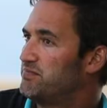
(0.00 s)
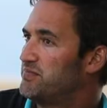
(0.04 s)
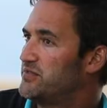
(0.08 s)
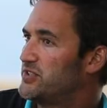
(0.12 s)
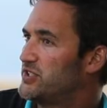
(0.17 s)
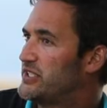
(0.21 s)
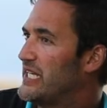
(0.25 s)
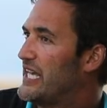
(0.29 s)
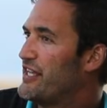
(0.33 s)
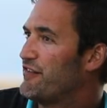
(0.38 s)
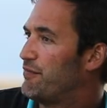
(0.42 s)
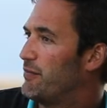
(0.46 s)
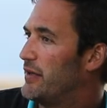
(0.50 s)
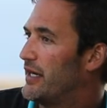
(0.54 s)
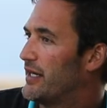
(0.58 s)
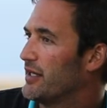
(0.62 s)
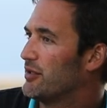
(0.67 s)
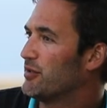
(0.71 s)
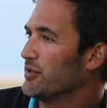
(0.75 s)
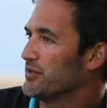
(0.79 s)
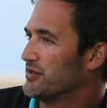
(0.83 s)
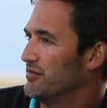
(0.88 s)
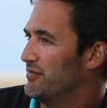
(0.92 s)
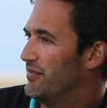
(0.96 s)
safe
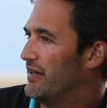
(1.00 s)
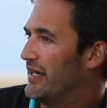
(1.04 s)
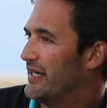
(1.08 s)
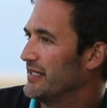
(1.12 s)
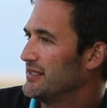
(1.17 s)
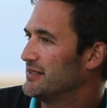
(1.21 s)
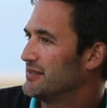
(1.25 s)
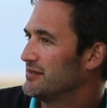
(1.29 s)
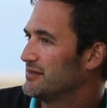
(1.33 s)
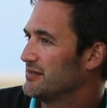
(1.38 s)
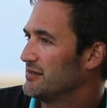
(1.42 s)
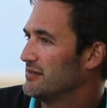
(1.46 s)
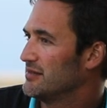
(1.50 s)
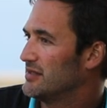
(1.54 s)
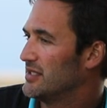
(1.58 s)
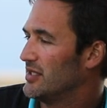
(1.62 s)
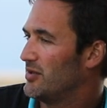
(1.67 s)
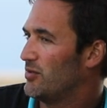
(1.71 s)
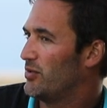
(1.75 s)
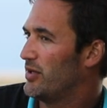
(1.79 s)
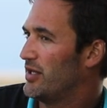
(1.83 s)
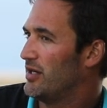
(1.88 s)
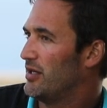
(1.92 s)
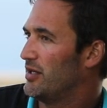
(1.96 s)
medical device
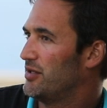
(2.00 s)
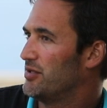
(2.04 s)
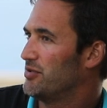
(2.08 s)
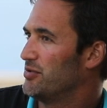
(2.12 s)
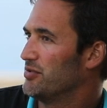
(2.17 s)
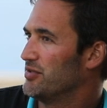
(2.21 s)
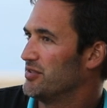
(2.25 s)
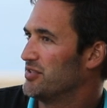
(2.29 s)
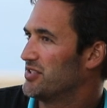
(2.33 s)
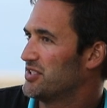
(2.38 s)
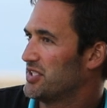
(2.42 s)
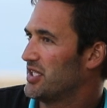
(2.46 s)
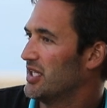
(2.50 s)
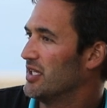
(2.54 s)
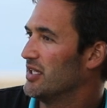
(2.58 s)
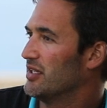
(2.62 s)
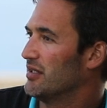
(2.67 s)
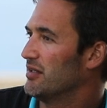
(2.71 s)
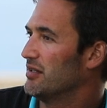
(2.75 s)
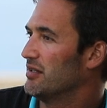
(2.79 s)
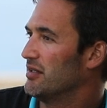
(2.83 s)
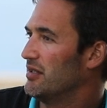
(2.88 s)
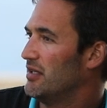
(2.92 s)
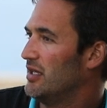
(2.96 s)
that went under the
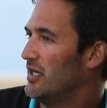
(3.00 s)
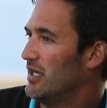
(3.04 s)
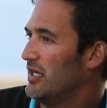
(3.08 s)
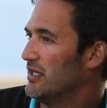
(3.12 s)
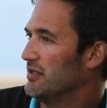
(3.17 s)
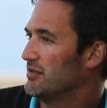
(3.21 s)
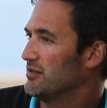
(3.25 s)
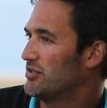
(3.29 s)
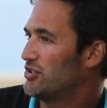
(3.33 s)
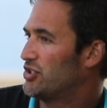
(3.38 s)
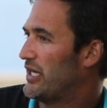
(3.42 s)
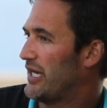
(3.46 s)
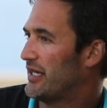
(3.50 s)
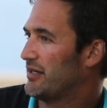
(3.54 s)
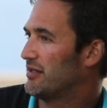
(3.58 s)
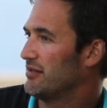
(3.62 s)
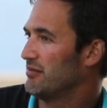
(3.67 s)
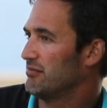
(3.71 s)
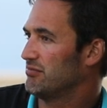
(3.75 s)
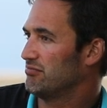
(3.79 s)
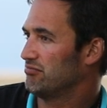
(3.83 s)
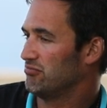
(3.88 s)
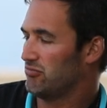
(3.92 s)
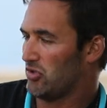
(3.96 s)
skin and checked
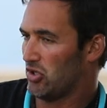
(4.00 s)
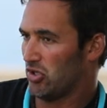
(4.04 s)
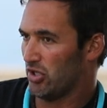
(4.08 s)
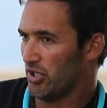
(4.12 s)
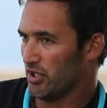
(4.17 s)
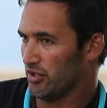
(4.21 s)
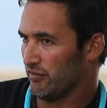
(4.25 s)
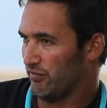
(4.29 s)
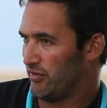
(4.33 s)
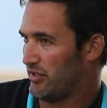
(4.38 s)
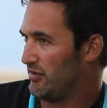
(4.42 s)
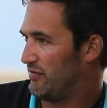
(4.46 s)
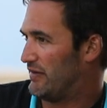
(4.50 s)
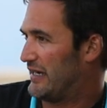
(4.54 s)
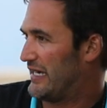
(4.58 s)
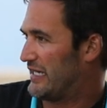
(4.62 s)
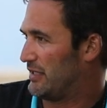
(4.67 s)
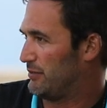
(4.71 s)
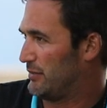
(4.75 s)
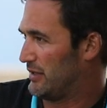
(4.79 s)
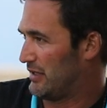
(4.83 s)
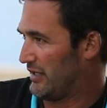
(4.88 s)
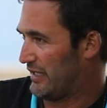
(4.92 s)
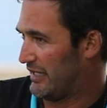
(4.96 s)
all of their
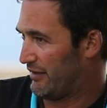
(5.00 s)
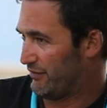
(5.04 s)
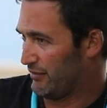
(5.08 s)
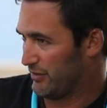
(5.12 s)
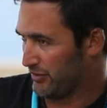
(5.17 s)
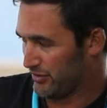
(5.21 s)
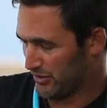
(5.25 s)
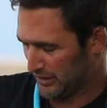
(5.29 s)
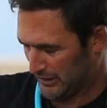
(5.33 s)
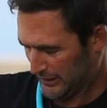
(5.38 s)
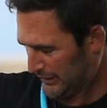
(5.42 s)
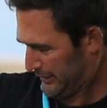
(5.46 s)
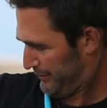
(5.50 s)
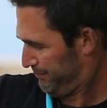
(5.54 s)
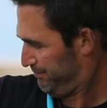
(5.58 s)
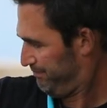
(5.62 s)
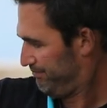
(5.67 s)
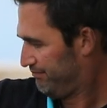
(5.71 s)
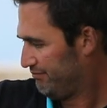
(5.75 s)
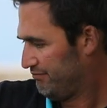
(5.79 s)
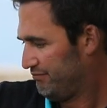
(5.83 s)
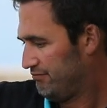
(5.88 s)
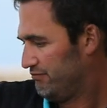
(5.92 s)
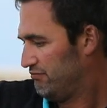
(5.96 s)
vitamin levels,
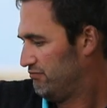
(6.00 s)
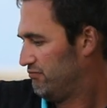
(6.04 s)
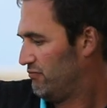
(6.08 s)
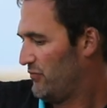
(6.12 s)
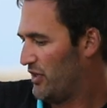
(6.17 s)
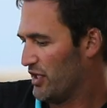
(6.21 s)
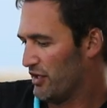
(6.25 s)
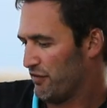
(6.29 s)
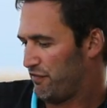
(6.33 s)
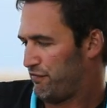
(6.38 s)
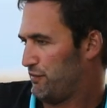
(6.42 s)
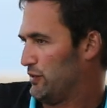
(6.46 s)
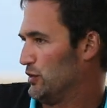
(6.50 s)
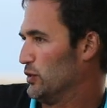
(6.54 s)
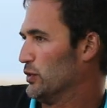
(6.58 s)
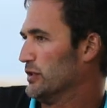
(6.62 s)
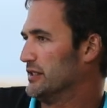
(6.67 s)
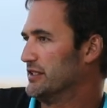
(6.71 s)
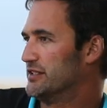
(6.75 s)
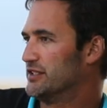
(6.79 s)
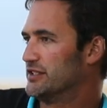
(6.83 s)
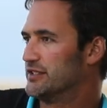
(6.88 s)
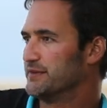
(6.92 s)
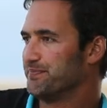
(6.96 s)
their
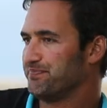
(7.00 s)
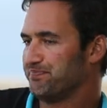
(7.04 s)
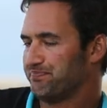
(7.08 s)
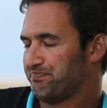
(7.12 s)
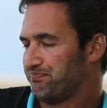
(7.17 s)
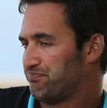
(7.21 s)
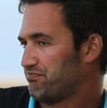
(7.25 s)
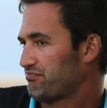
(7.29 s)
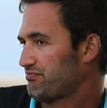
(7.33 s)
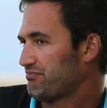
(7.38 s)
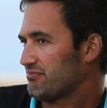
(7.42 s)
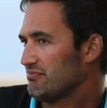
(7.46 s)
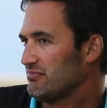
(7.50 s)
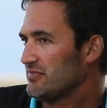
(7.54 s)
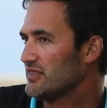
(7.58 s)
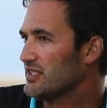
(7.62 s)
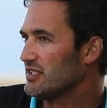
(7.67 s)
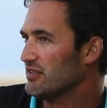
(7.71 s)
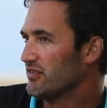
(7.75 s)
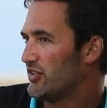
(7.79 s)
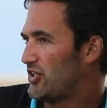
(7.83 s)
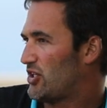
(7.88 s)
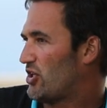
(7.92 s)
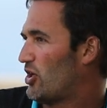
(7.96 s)
fluids,
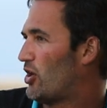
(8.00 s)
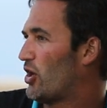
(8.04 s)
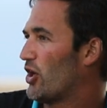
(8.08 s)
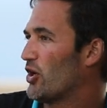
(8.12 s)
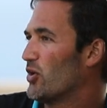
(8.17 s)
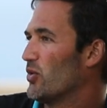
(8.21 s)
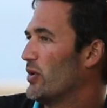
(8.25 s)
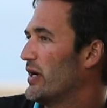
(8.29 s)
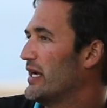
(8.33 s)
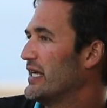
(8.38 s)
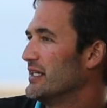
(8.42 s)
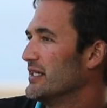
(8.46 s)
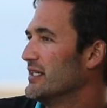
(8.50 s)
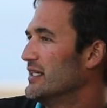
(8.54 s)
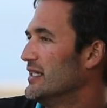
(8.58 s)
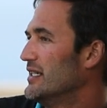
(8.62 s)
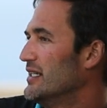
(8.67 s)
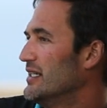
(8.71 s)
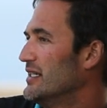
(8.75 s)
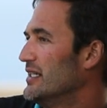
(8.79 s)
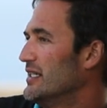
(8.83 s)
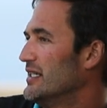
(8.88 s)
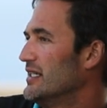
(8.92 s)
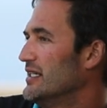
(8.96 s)
their heart rate,
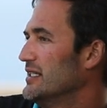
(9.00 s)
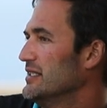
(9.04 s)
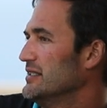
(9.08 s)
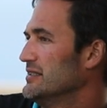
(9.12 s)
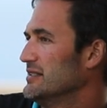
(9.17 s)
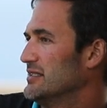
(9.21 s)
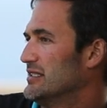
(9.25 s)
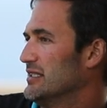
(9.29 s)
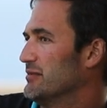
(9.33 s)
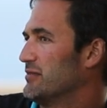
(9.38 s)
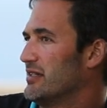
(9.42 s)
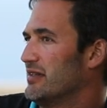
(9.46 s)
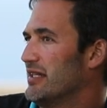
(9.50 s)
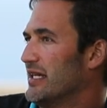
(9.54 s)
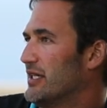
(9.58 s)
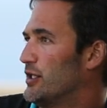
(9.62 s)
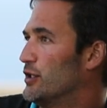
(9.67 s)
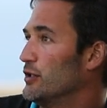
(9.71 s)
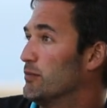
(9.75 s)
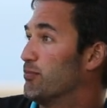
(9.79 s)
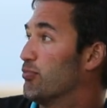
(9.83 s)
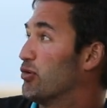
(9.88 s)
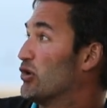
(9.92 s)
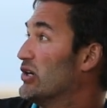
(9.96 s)
something that
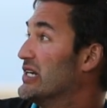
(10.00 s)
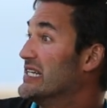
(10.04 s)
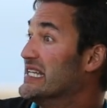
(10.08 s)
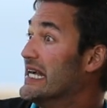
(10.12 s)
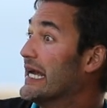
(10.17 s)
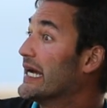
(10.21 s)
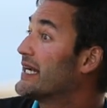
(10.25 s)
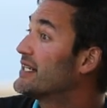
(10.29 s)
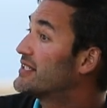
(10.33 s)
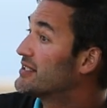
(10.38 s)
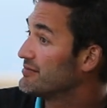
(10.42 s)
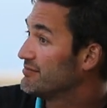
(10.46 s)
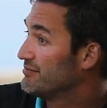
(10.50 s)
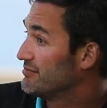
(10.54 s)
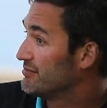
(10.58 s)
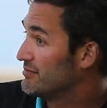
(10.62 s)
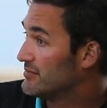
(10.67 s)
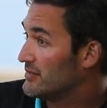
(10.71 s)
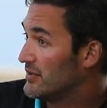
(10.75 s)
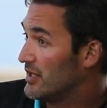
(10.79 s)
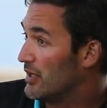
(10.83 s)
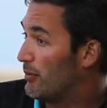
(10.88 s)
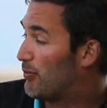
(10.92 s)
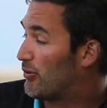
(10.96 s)
could predict
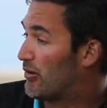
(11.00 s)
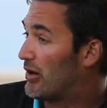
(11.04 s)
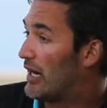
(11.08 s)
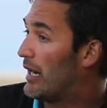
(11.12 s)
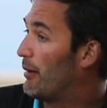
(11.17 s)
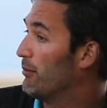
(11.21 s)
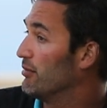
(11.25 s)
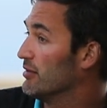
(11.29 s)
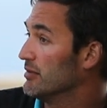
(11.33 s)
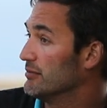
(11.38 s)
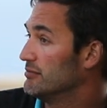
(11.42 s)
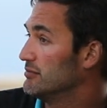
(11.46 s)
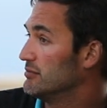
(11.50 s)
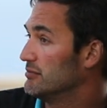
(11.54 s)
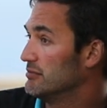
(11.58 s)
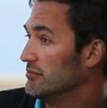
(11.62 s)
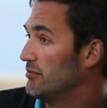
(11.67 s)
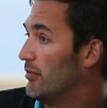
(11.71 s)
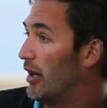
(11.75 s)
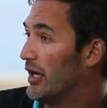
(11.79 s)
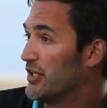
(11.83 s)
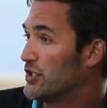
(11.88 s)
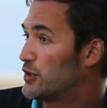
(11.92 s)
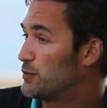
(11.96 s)
a problem
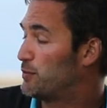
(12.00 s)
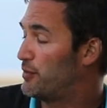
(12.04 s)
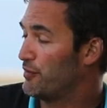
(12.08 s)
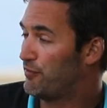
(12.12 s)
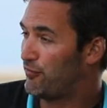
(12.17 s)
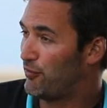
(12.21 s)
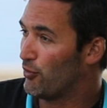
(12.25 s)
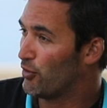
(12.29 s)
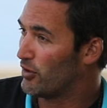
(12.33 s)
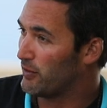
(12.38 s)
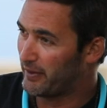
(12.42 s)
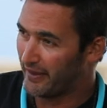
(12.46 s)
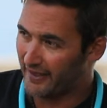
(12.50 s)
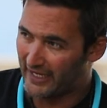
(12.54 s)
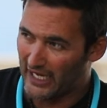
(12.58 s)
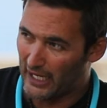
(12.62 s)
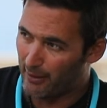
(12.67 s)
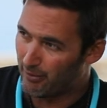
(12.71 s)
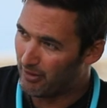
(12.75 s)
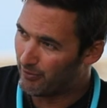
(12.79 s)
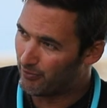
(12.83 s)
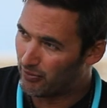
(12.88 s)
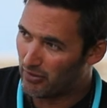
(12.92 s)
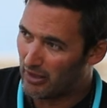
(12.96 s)
months before it
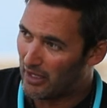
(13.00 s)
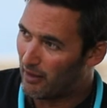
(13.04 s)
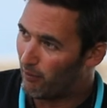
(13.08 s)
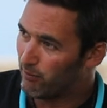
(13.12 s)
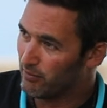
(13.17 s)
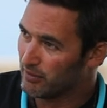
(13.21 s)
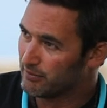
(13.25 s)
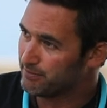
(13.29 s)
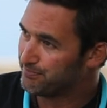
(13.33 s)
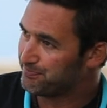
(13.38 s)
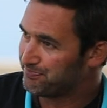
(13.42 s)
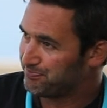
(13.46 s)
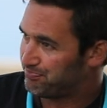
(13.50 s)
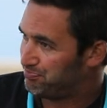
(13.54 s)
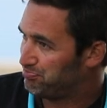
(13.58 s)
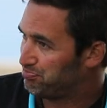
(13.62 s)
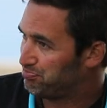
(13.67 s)
became a problem,